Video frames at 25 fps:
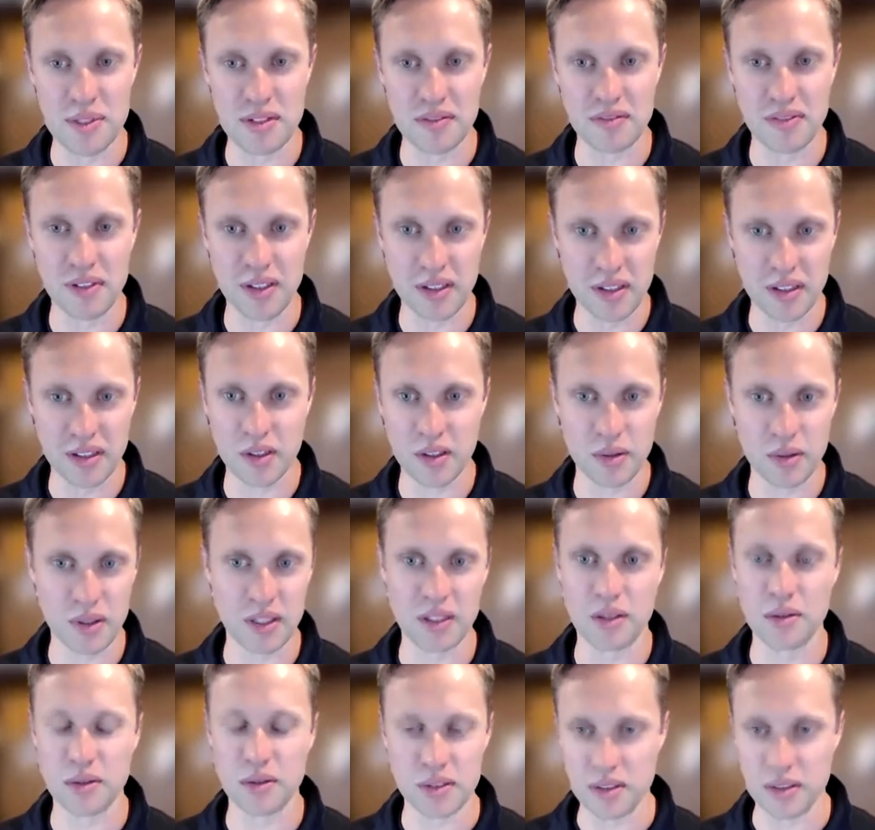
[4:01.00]
if they're
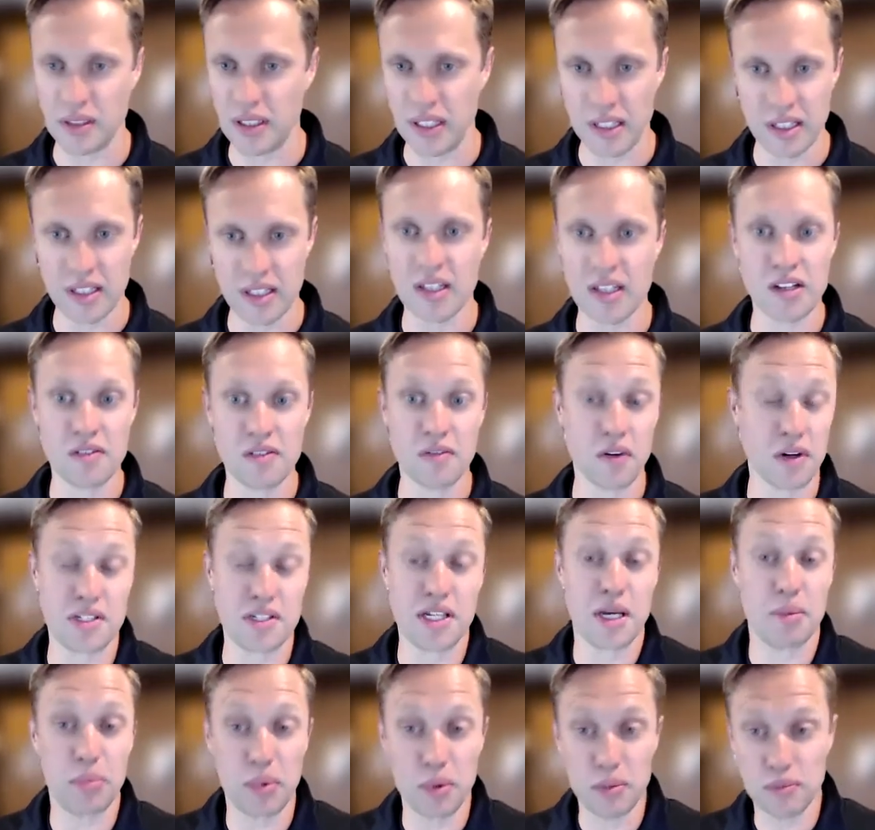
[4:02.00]
critical to for
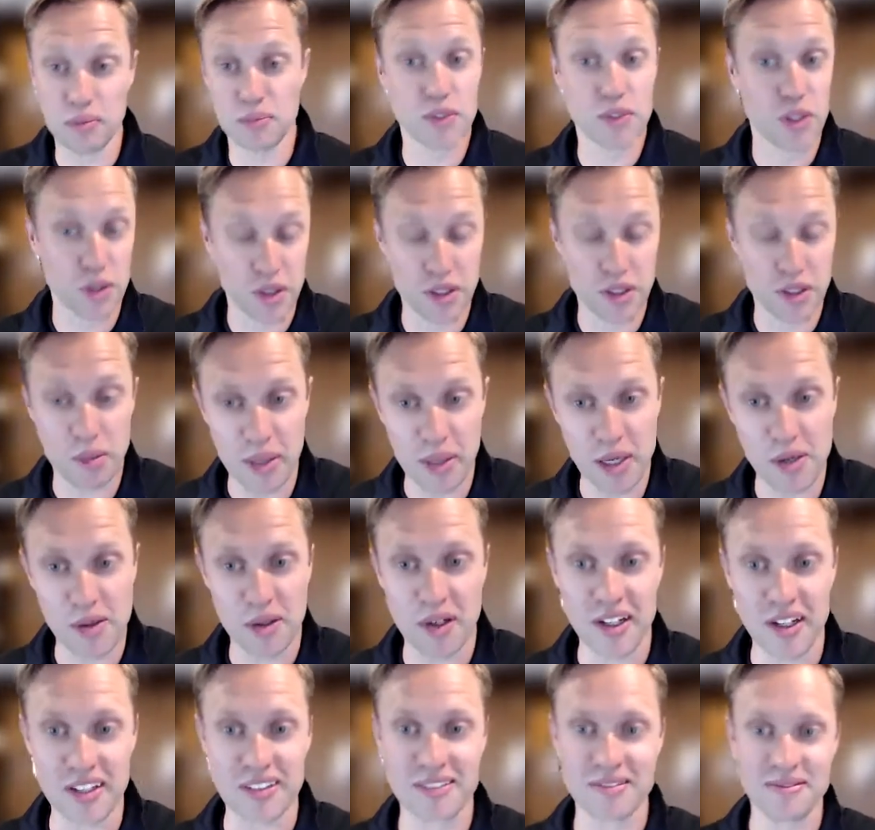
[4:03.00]
example, turning the
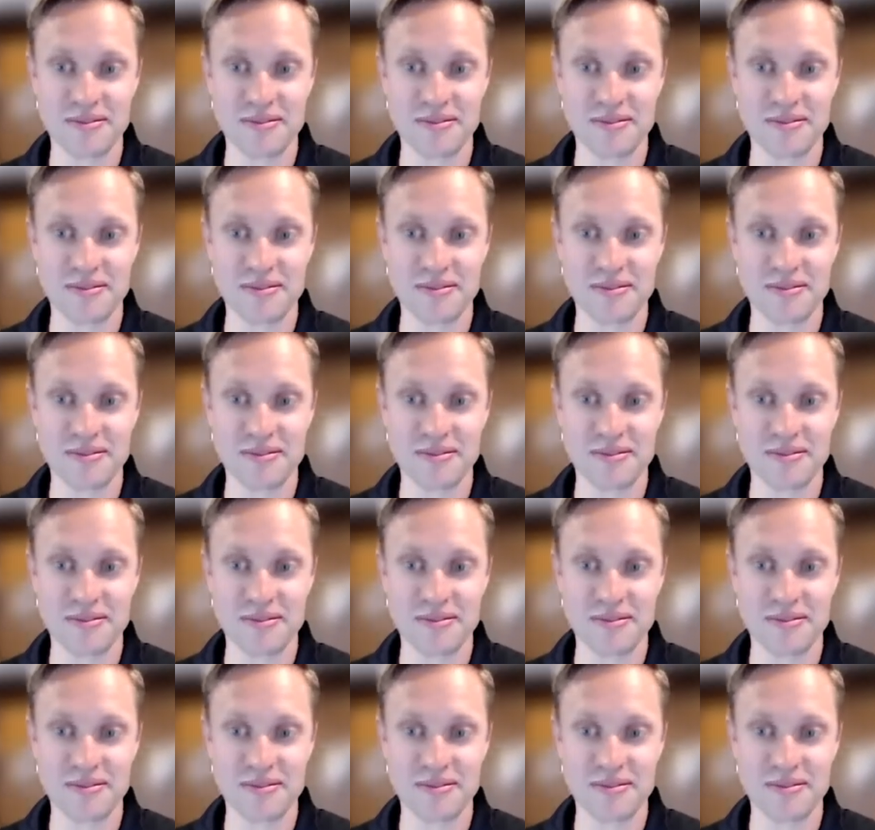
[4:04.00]
power on.